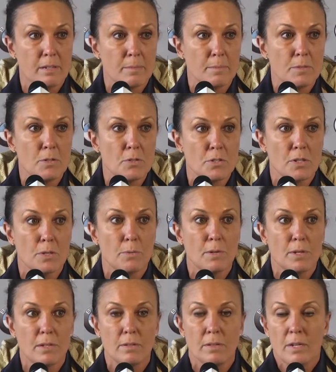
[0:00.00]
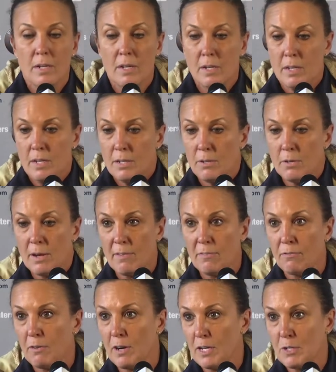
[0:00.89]
Usually when you
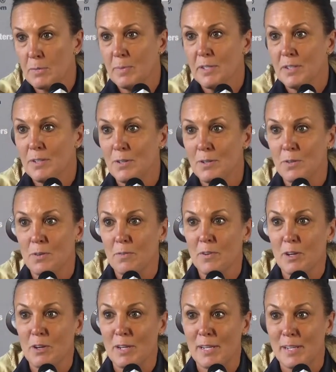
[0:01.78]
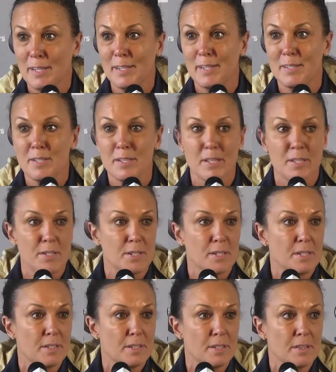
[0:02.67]
have freshmen, you know, they're very inconsistent.